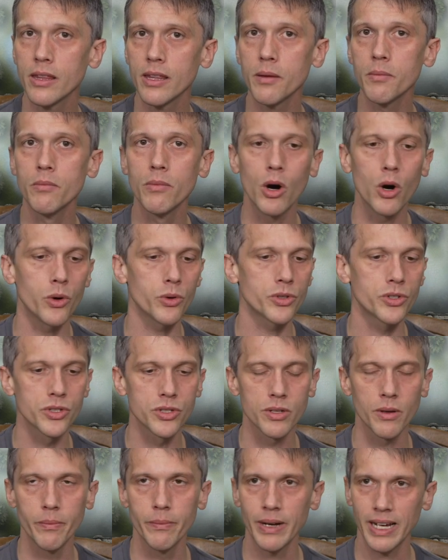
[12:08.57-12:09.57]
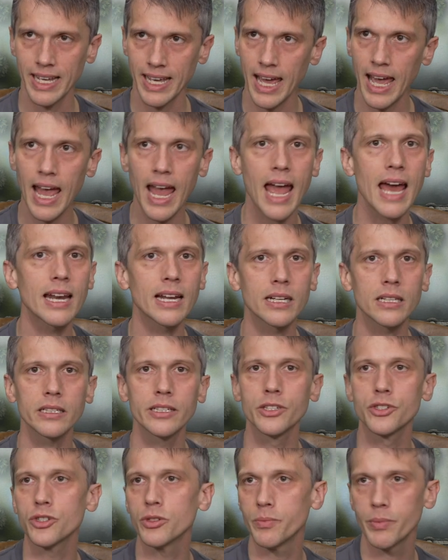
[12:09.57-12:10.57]
the most
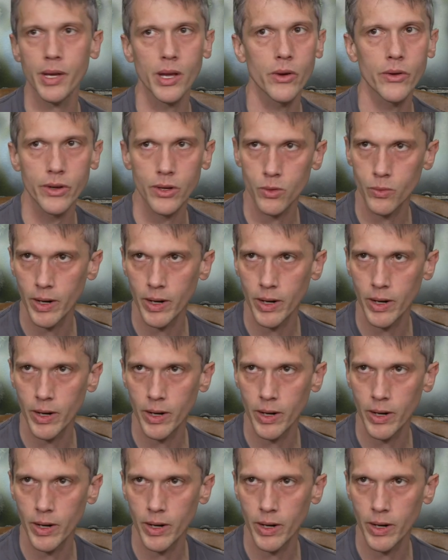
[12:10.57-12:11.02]
mechanically superior